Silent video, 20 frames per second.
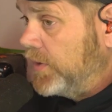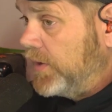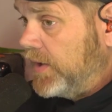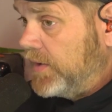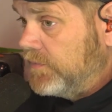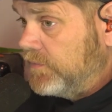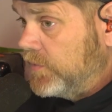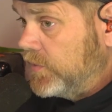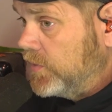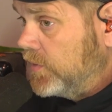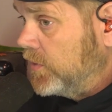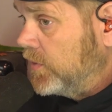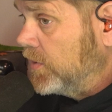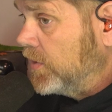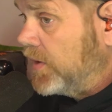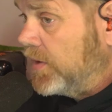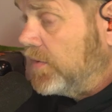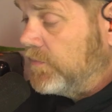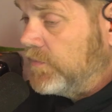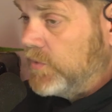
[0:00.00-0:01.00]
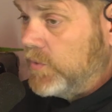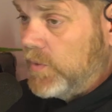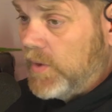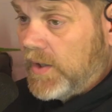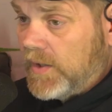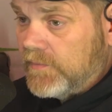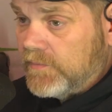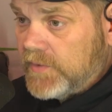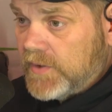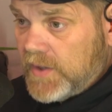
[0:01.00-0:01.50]
whatever, if
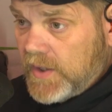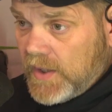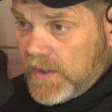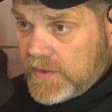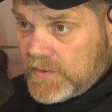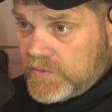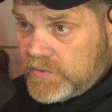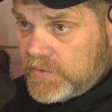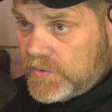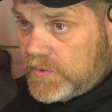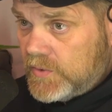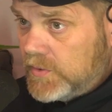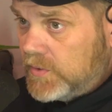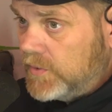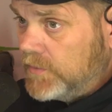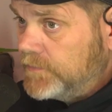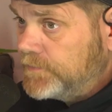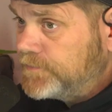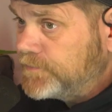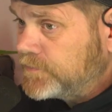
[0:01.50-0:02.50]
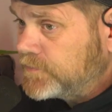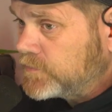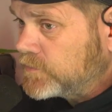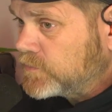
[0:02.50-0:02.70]
you have cancer,